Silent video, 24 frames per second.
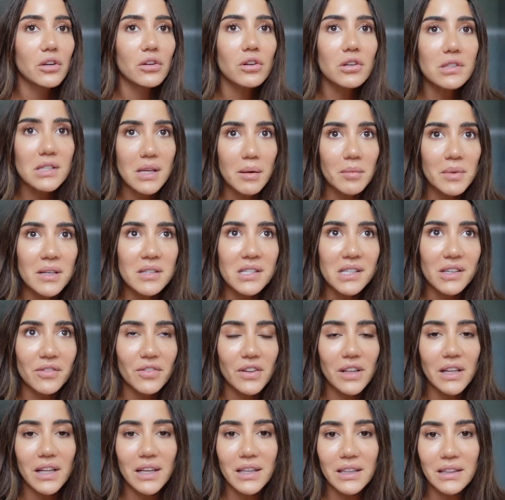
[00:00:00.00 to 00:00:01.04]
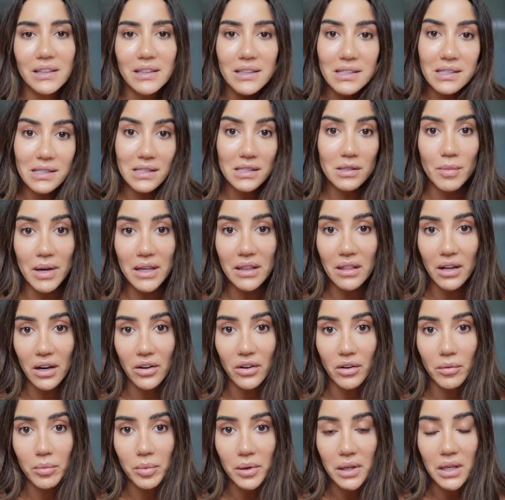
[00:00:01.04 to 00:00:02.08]
You know, sometimes I feel like this is my
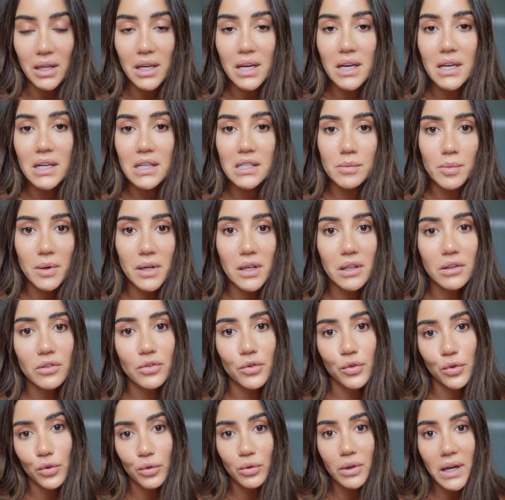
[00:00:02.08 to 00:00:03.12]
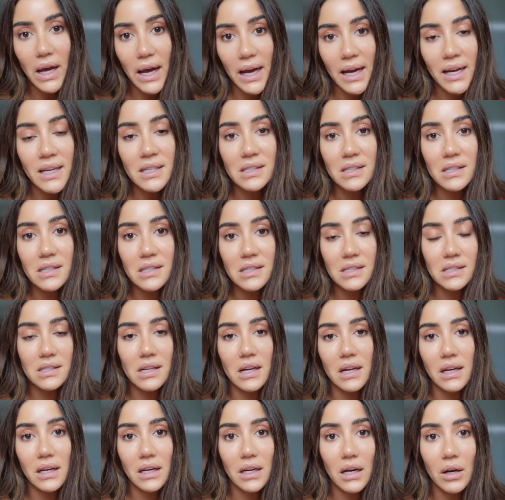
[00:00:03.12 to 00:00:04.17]
therapy. Speaking to you guys
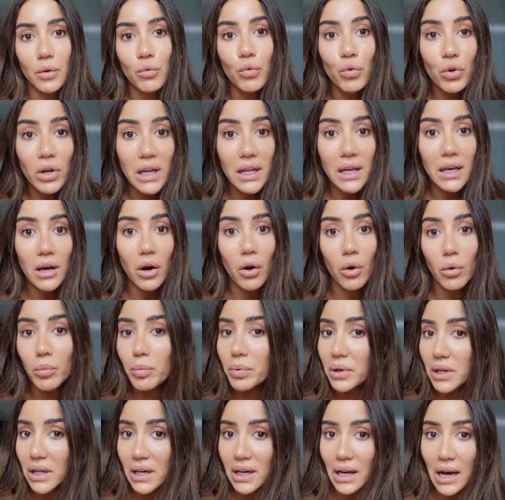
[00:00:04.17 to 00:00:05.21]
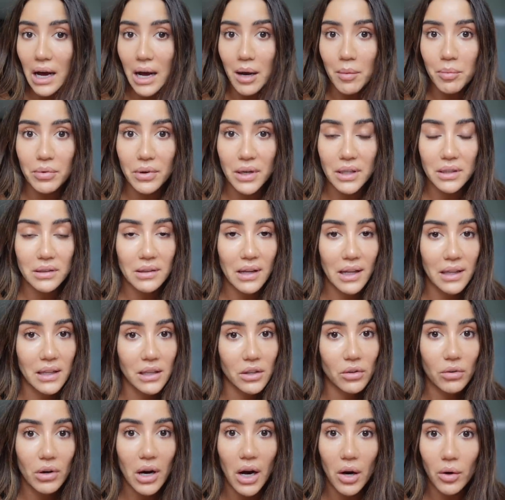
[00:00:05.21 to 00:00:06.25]
is really opening up, telling
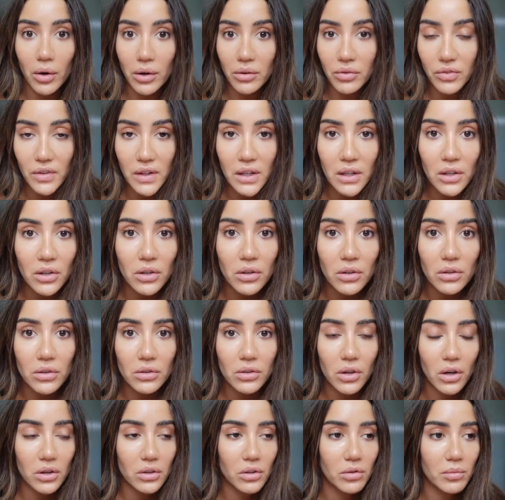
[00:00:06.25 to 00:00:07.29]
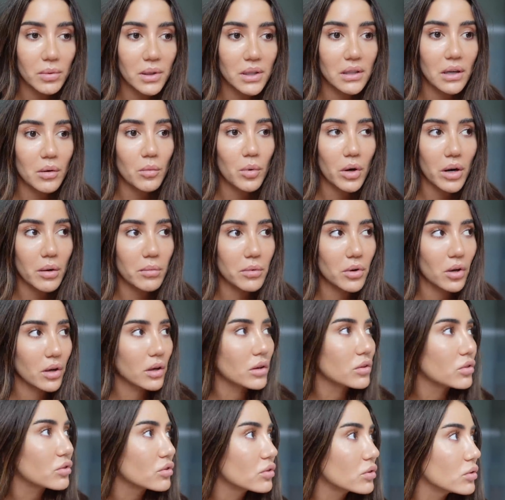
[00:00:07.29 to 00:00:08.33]
you how I feel, documenting what I'm
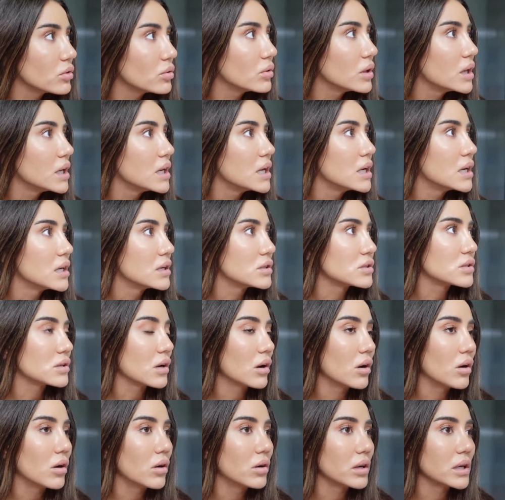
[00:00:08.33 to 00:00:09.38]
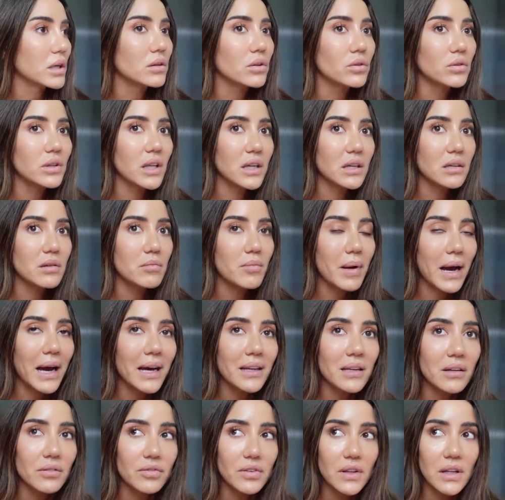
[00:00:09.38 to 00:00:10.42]
going through. So in good and in
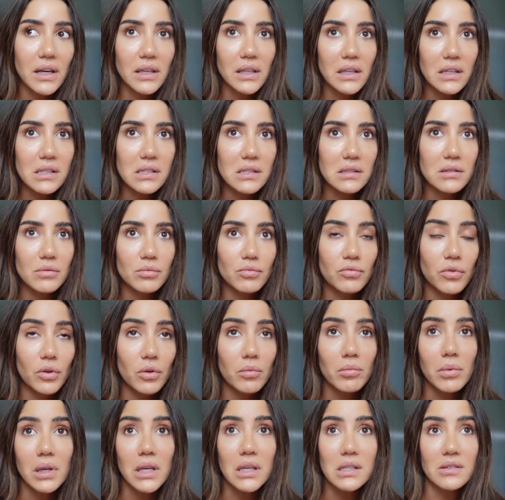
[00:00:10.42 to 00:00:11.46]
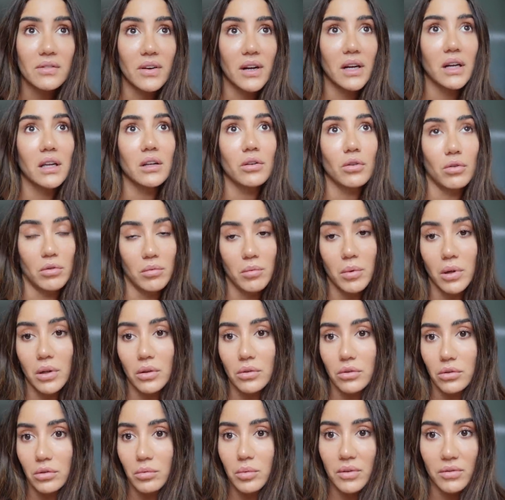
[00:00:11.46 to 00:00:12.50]
bad, I feel like it's, for me, it's very normal
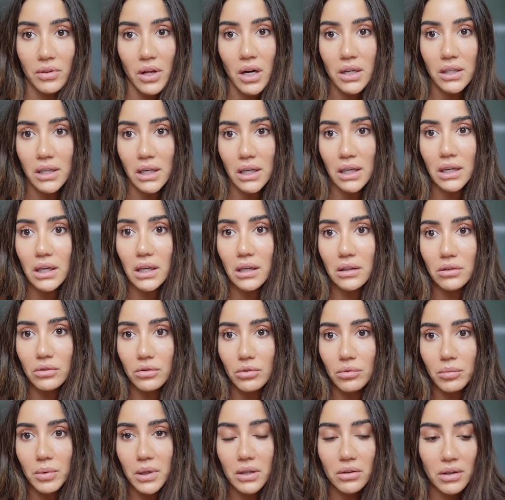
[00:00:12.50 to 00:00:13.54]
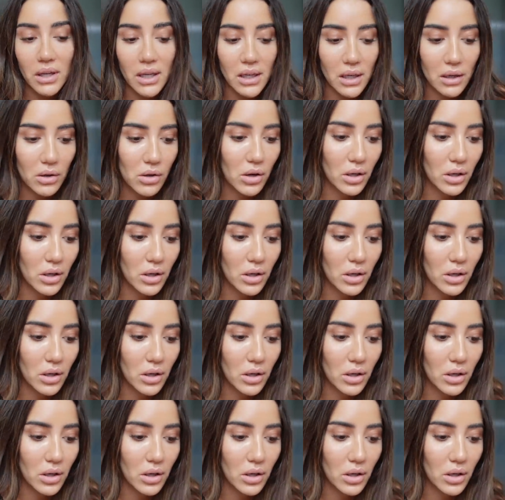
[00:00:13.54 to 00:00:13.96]
to be vlogging and to be creating